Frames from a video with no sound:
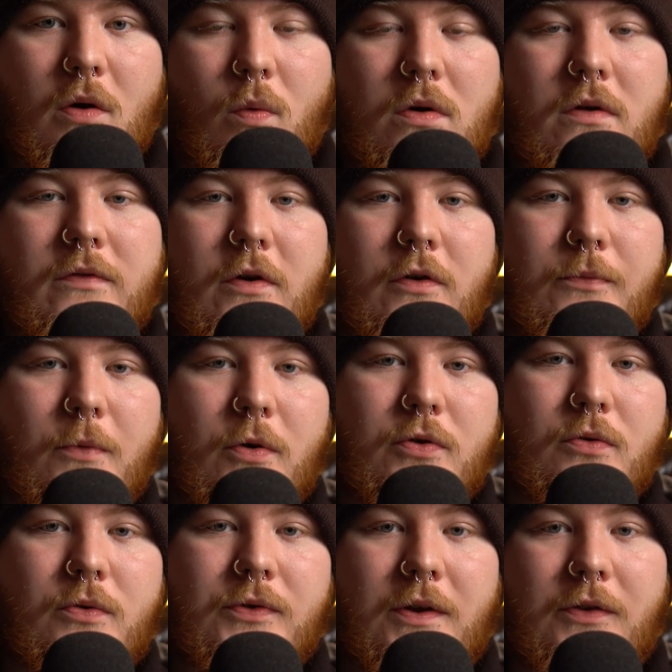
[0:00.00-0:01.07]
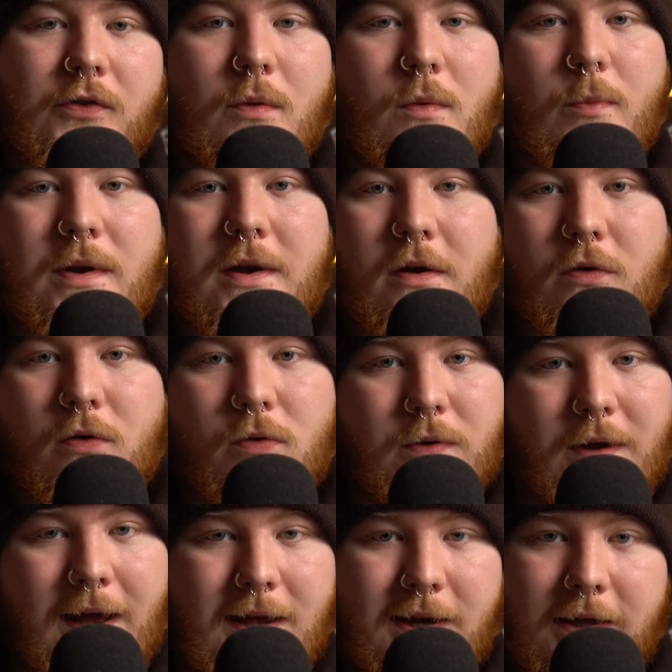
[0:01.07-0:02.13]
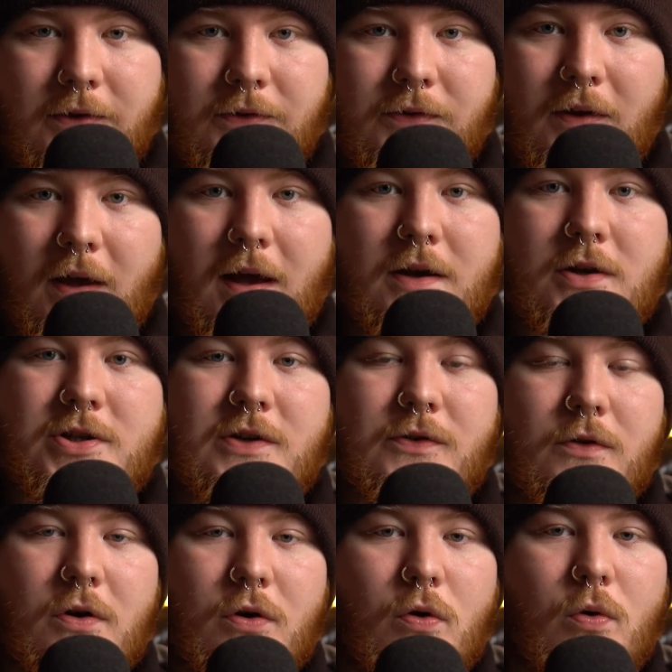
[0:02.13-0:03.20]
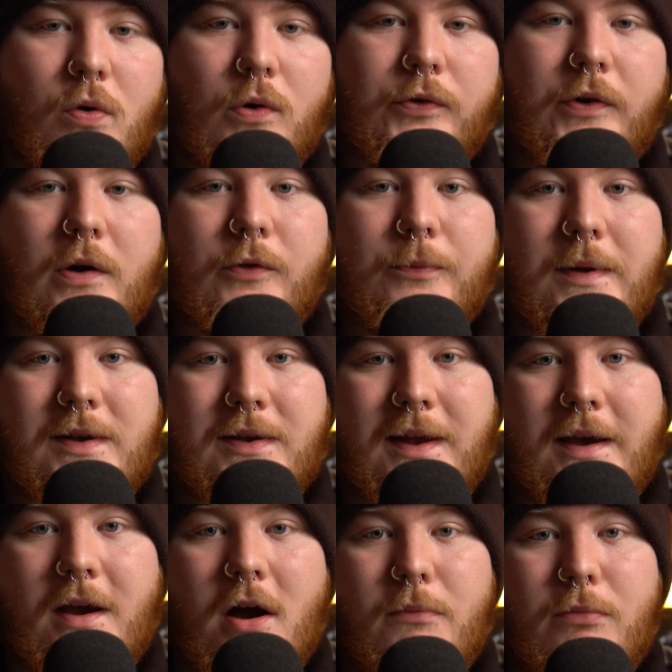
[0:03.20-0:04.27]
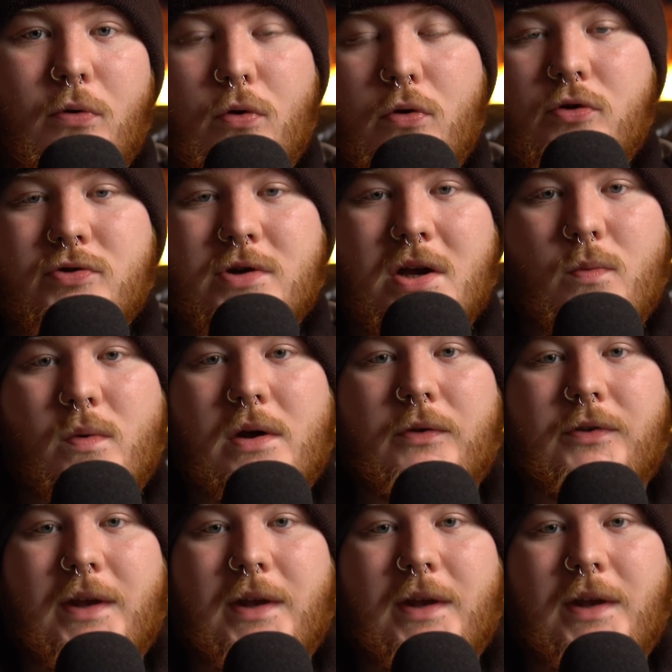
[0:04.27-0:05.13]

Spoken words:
One of those models is someone we know called Alice, and she's on a course and I was meant to take her portrait when I was